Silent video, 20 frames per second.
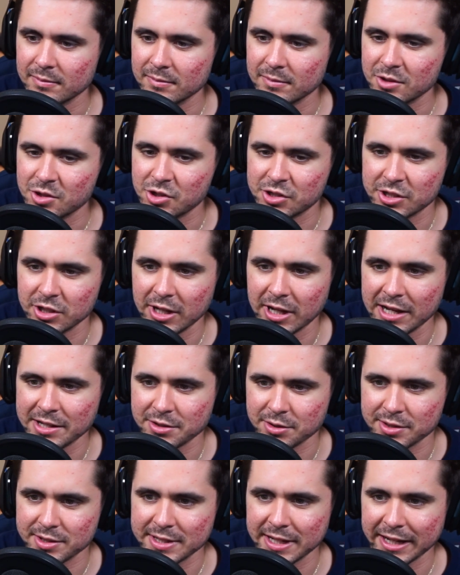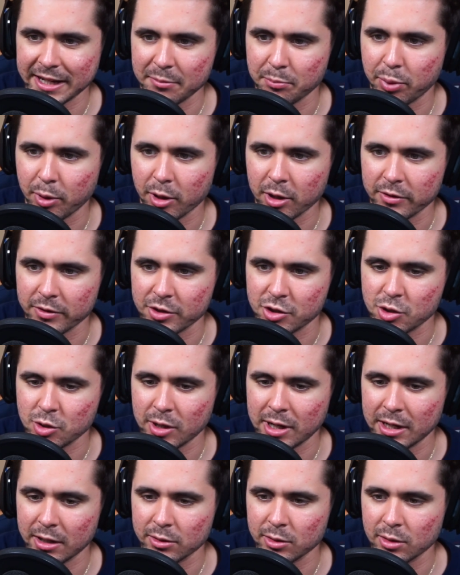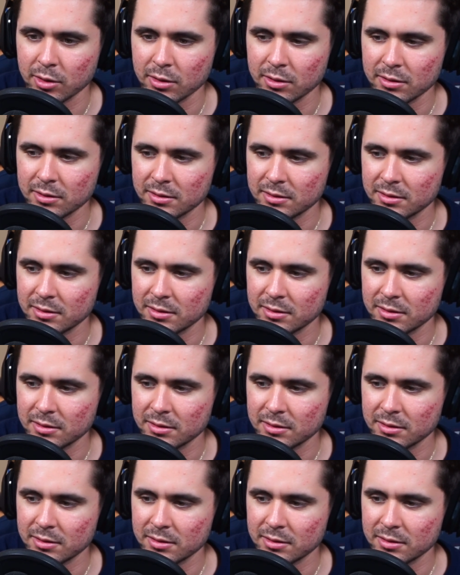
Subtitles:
She still has her second part of the trial, no?